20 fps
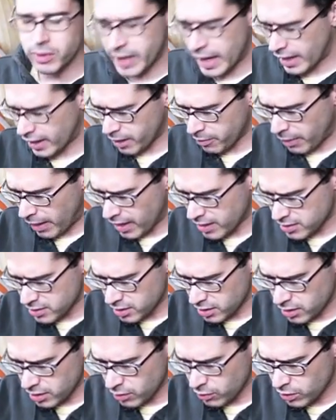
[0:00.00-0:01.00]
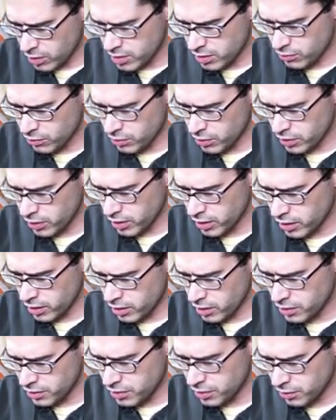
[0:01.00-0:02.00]
in that capacity. It wasn't
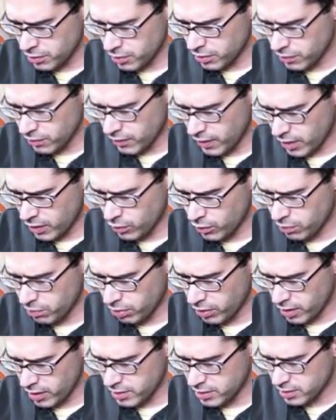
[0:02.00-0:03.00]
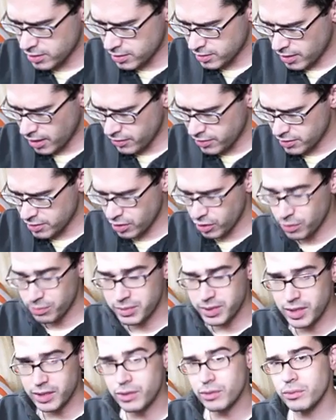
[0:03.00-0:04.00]
really intuitive that you would press the
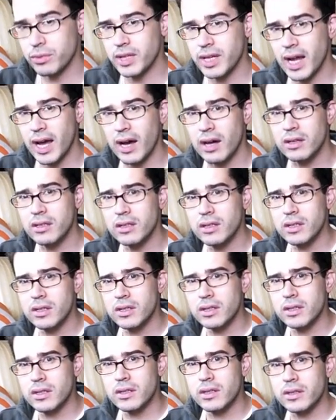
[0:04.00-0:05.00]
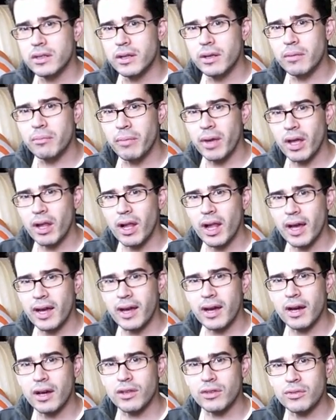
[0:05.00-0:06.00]
stethoscope to get the readout. The male
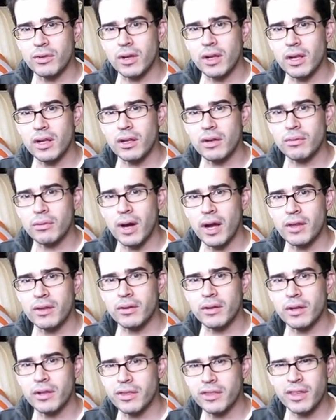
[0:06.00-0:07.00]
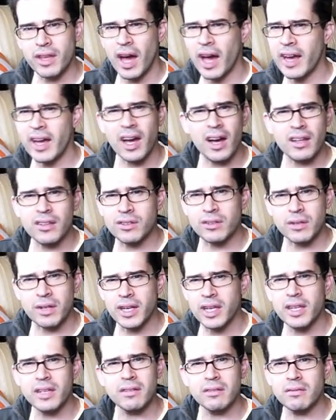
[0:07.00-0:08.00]
icons, rather, th icons are
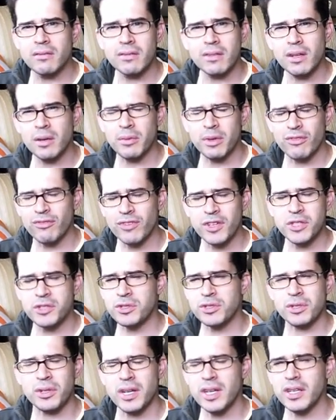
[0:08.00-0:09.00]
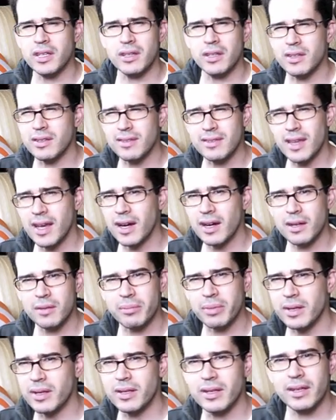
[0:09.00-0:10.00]
hidden. I mean, features are hidden. It's there,
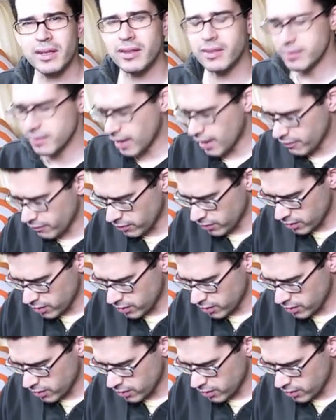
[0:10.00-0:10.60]
but it's not